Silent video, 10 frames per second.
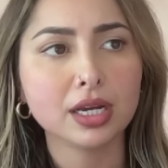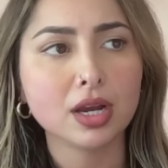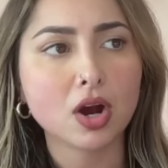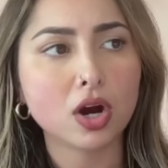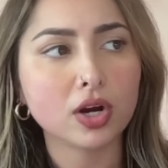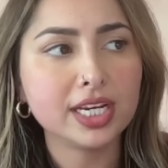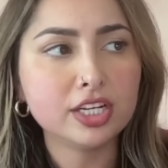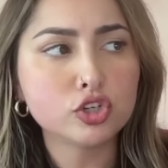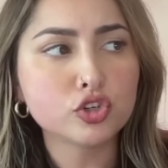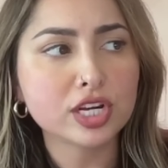our
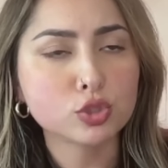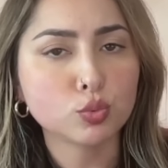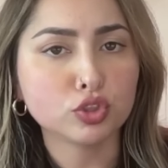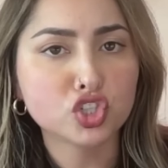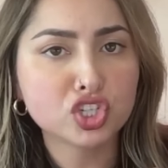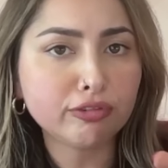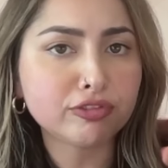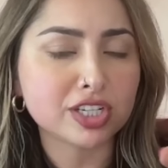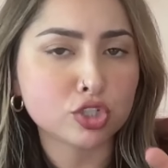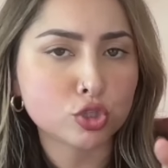interests will shift
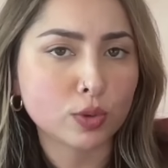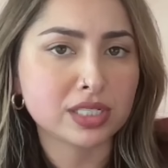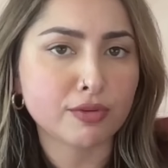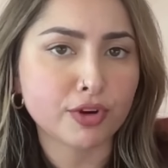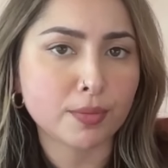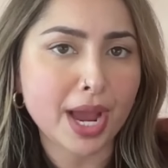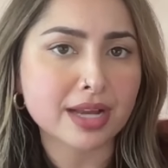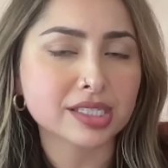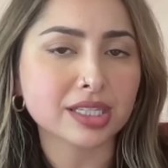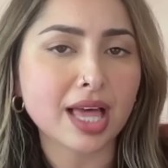us towards different
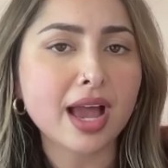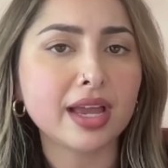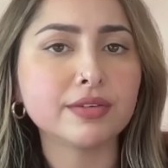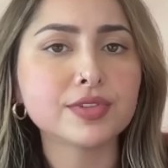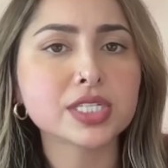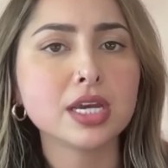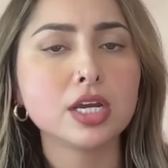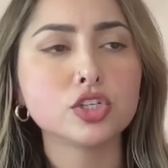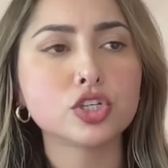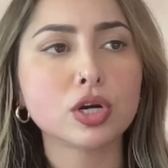past lives.
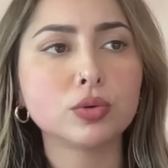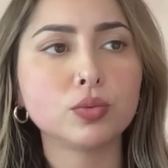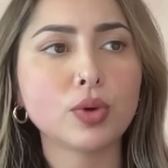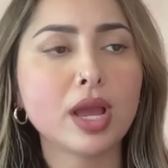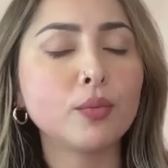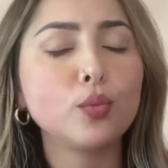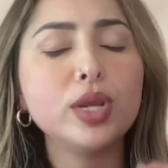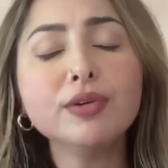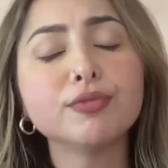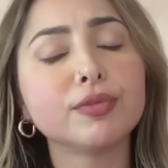So, and we
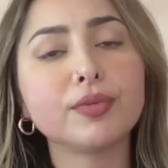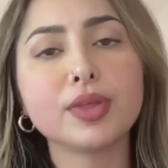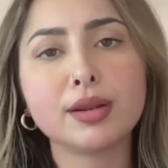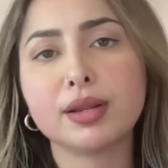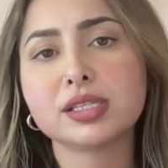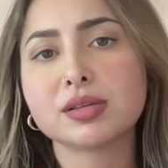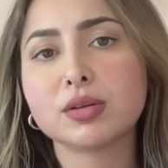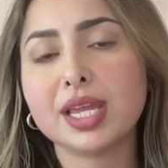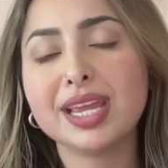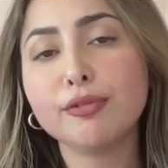have, and it's
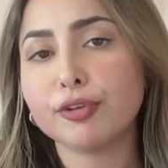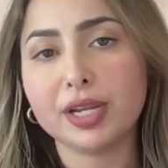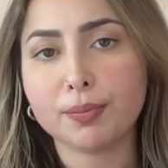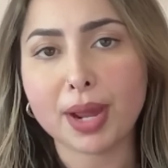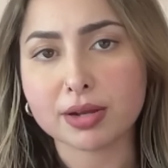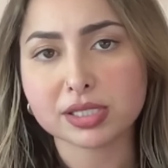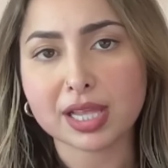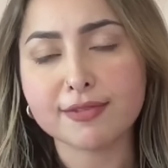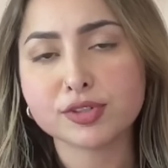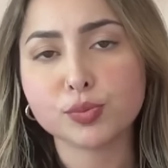infinite past
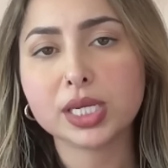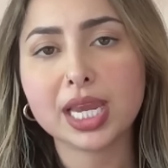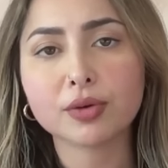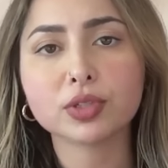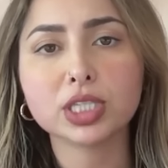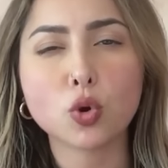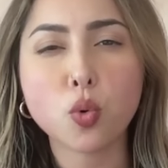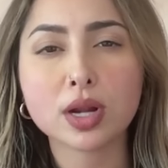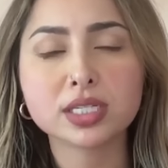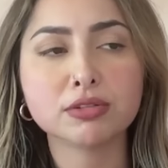lives. We can't really
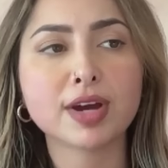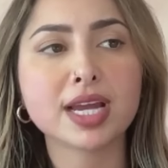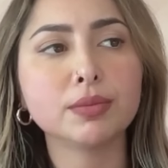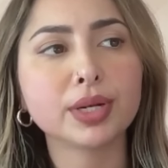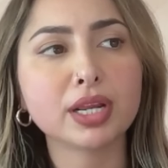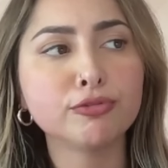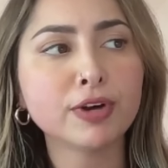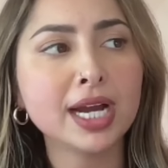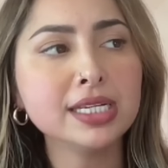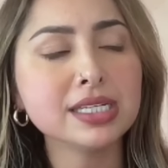quantify it, but I
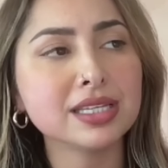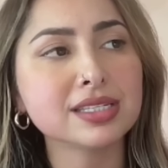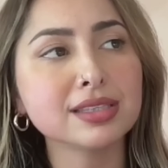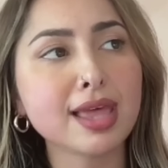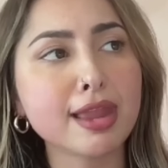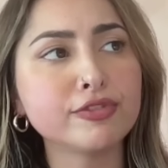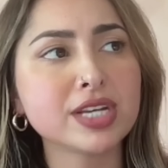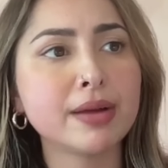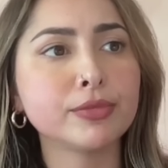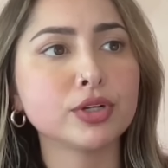find in this
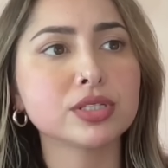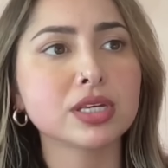lifetime, there's